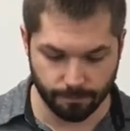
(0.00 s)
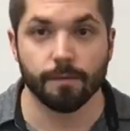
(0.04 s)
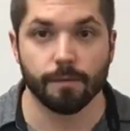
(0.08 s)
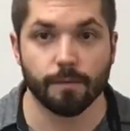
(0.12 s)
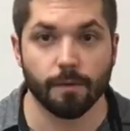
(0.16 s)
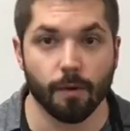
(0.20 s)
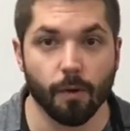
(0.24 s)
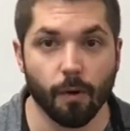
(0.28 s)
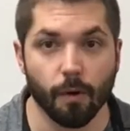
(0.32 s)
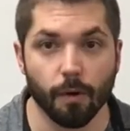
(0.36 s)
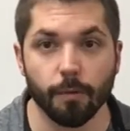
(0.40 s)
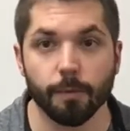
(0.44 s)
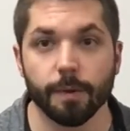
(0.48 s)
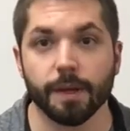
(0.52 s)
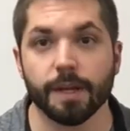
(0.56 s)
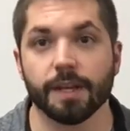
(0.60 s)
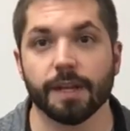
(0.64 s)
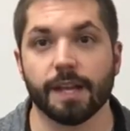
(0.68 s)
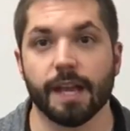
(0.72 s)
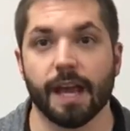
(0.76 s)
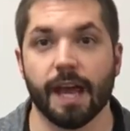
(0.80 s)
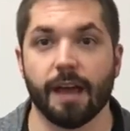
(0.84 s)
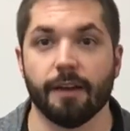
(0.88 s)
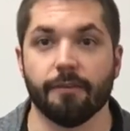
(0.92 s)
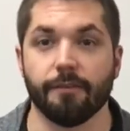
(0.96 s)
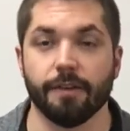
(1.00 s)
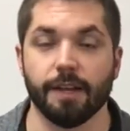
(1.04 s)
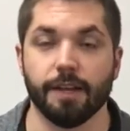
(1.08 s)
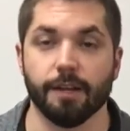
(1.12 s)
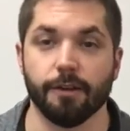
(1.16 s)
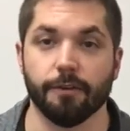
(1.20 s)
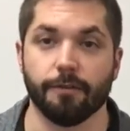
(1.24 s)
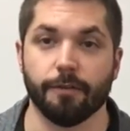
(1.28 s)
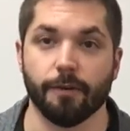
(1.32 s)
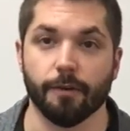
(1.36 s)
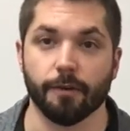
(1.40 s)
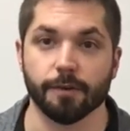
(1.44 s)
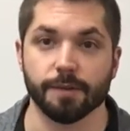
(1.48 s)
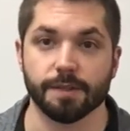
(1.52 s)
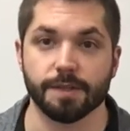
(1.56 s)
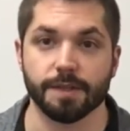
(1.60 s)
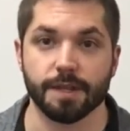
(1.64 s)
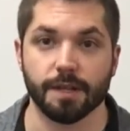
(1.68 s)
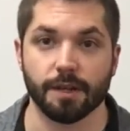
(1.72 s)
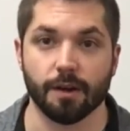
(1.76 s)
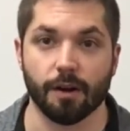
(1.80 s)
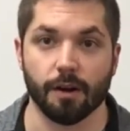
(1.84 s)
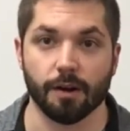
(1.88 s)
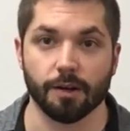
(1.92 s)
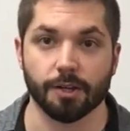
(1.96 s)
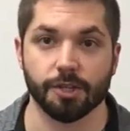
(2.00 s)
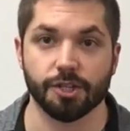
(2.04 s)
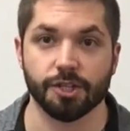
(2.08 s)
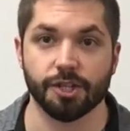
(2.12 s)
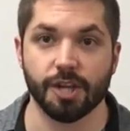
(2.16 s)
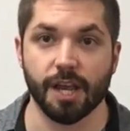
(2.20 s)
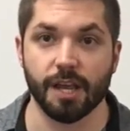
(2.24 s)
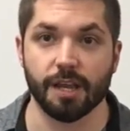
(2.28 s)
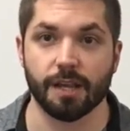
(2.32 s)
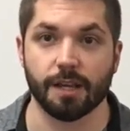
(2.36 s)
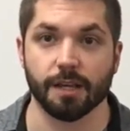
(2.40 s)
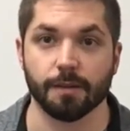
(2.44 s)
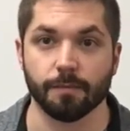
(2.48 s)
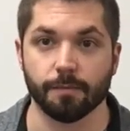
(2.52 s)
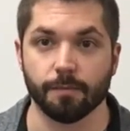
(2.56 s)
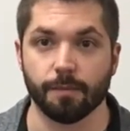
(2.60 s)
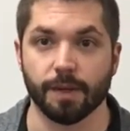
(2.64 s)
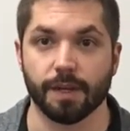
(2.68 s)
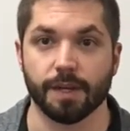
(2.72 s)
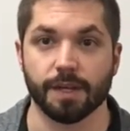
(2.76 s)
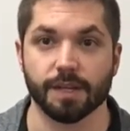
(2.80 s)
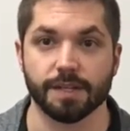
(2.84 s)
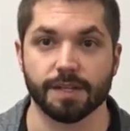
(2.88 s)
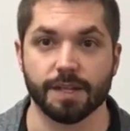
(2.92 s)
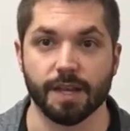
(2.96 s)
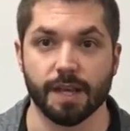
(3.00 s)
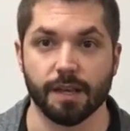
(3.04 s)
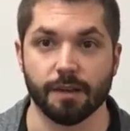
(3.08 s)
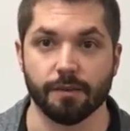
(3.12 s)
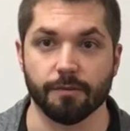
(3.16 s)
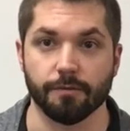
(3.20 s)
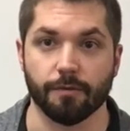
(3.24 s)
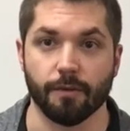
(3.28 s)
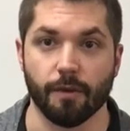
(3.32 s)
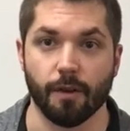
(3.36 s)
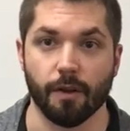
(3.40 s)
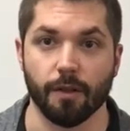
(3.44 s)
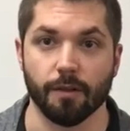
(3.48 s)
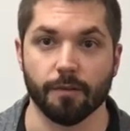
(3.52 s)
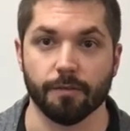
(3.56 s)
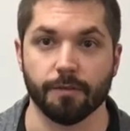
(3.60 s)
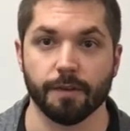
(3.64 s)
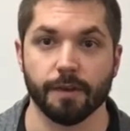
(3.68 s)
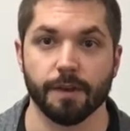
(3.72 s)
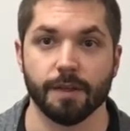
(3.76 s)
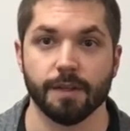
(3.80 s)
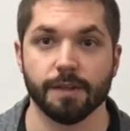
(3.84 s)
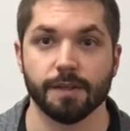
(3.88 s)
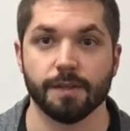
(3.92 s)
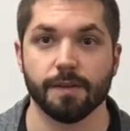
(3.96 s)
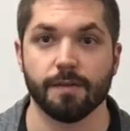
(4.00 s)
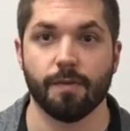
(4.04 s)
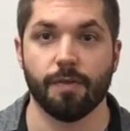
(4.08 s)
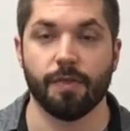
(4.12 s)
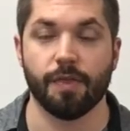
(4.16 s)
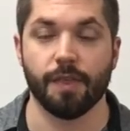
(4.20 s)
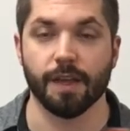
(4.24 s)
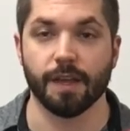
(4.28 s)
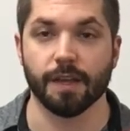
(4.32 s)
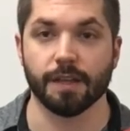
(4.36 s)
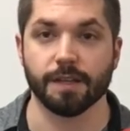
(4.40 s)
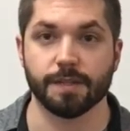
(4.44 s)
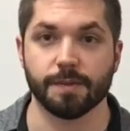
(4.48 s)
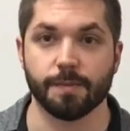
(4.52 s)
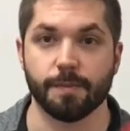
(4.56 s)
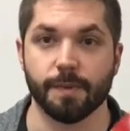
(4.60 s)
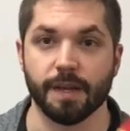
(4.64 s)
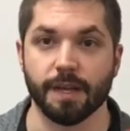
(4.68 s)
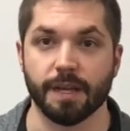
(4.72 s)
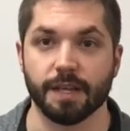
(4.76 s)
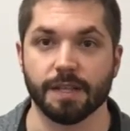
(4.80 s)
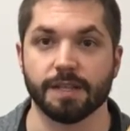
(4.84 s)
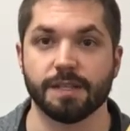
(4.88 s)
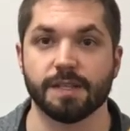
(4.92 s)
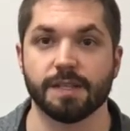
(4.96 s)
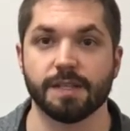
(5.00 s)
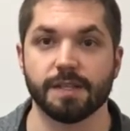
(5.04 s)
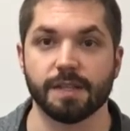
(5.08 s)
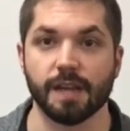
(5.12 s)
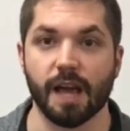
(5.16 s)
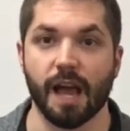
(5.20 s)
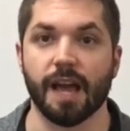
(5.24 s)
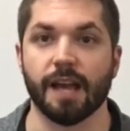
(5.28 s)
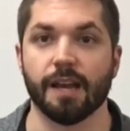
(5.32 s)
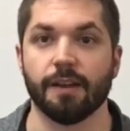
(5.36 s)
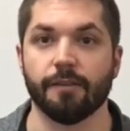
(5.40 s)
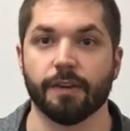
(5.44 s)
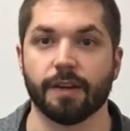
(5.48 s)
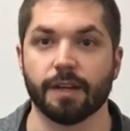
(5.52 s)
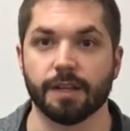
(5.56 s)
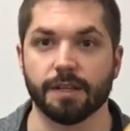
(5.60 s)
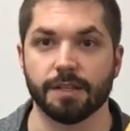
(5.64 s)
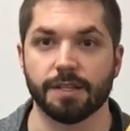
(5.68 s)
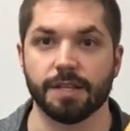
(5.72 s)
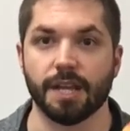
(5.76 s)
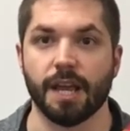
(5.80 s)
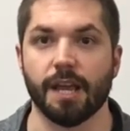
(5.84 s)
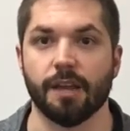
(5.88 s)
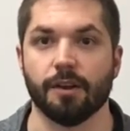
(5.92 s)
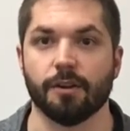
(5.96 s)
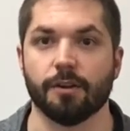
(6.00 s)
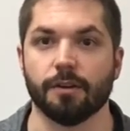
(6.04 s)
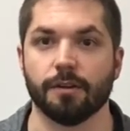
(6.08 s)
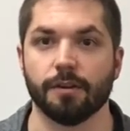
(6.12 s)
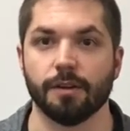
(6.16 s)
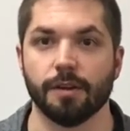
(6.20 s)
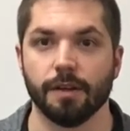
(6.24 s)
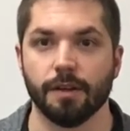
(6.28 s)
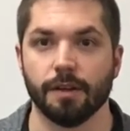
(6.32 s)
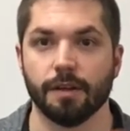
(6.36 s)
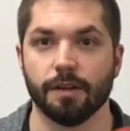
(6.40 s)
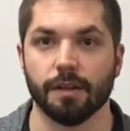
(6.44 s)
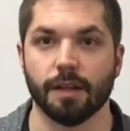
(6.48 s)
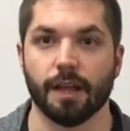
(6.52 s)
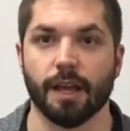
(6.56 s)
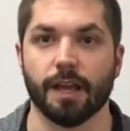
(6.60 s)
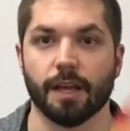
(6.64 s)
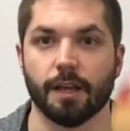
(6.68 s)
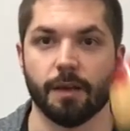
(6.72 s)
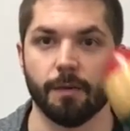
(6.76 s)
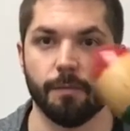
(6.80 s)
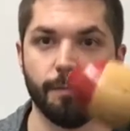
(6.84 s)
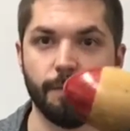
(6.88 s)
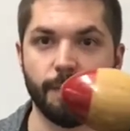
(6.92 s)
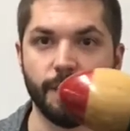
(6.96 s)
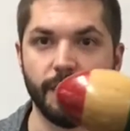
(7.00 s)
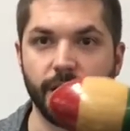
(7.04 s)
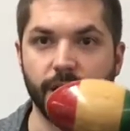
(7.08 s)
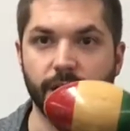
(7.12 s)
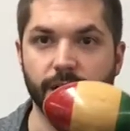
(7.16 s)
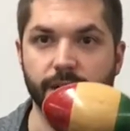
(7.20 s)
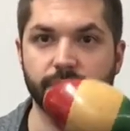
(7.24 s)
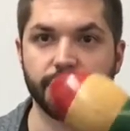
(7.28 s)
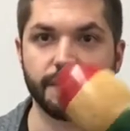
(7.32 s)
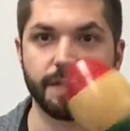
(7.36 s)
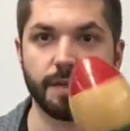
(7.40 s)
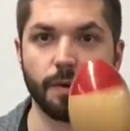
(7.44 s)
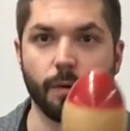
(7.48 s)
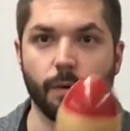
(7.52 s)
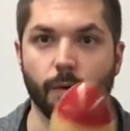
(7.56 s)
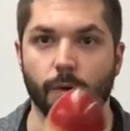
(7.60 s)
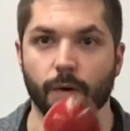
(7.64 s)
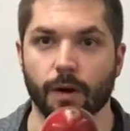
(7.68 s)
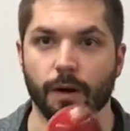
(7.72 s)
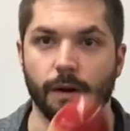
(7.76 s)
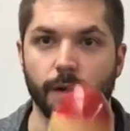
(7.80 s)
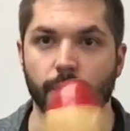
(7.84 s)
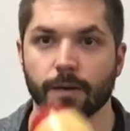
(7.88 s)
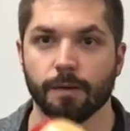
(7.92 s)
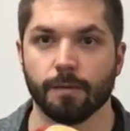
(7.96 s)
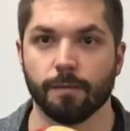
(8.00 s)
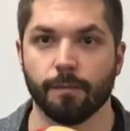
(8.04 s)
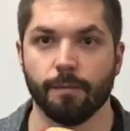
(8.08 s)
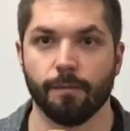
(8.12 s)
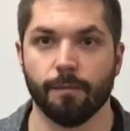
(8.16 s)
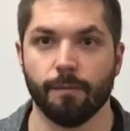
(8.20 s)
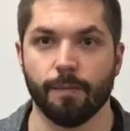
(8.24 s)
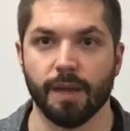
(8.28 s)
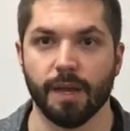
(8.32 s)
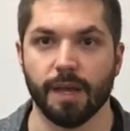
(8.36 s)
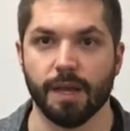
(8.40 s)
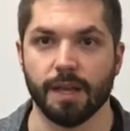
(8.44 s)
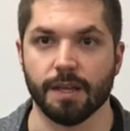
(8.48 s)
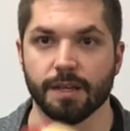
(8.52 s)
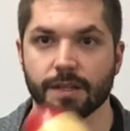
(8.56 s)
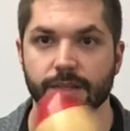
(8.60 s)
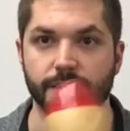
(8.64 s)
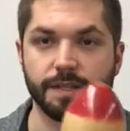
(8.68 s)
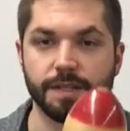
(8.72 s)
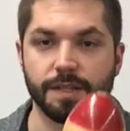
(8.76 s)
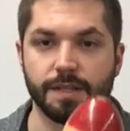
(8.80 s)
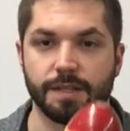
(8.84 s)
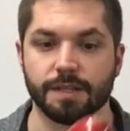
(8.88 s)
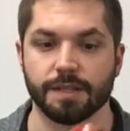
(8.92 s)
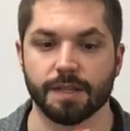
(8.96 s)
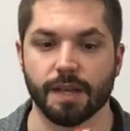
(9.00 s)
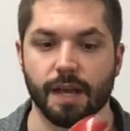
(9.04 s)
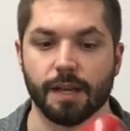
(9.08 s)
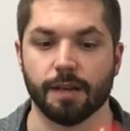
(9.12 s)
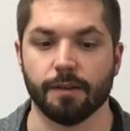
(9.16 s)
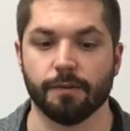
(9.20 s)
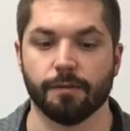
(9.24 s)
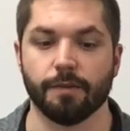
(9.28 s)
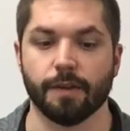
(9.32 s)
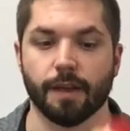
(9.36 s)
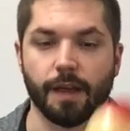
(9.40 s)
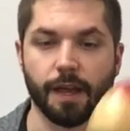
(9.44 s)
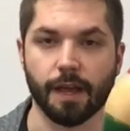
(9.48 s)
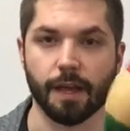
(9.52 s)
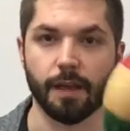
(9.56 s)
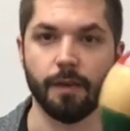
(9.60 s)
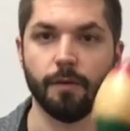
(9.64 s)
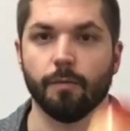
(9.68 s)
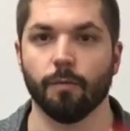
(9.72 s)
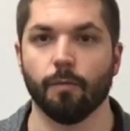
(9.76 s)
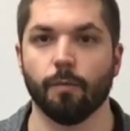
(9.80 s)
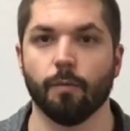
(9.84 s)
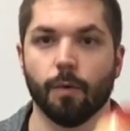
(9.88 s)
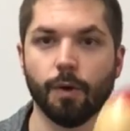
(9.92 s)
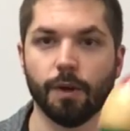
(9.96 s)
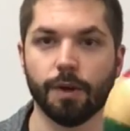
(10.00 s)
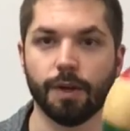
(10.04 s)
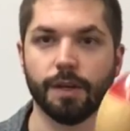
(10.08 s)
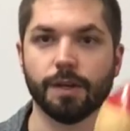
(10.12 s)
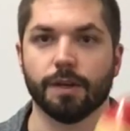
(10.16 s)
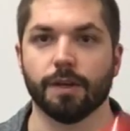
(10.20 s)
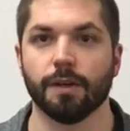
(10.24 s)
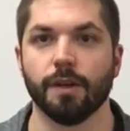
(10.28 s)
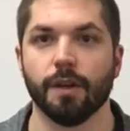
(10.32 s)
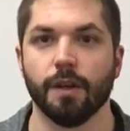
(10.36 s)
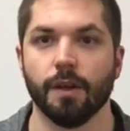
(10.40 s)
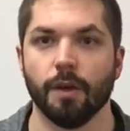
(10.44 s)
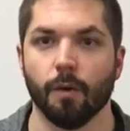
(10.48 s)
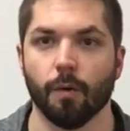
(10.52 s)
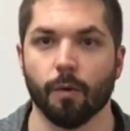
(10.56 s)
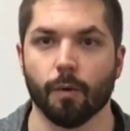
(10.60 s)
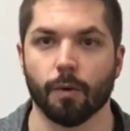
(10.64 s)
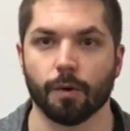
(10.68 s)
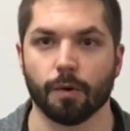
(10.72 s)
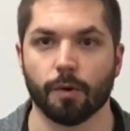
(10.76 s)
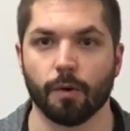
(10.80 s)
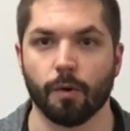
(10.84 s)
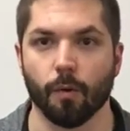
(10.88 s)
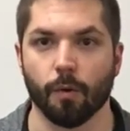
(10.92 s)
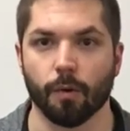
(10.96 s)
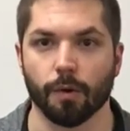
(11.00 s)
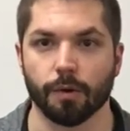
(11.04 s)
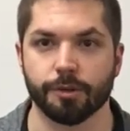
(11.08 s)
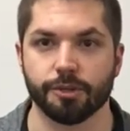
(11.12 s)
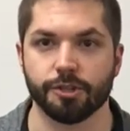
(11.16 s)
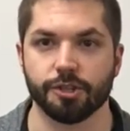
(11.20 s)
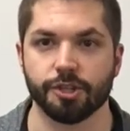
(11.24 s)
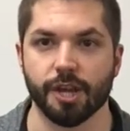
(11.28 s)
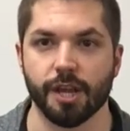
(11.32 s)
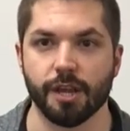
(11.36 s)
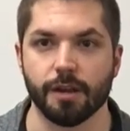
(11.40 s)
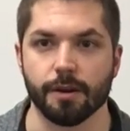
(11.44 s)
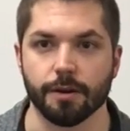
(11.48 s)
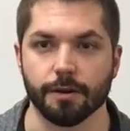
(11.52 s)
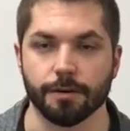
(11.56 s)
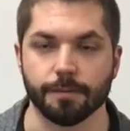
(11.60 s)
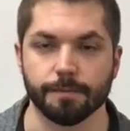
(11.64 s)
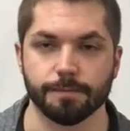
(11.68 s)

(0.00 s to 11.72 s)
Or we could have idiophones that are shaken because they involve things being inside of a container, like beads or beans inside of a wooden or gourd shaker.